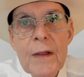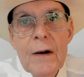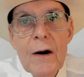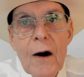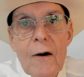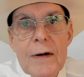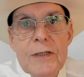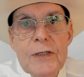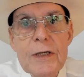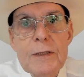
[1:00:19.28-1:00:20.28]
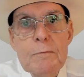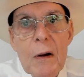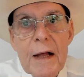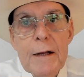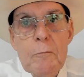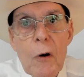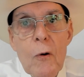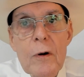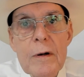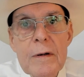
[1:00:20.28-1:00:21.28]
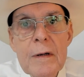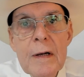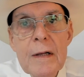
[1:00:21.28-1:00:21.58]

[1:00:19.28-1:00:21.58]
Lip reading: or it's just plain broken,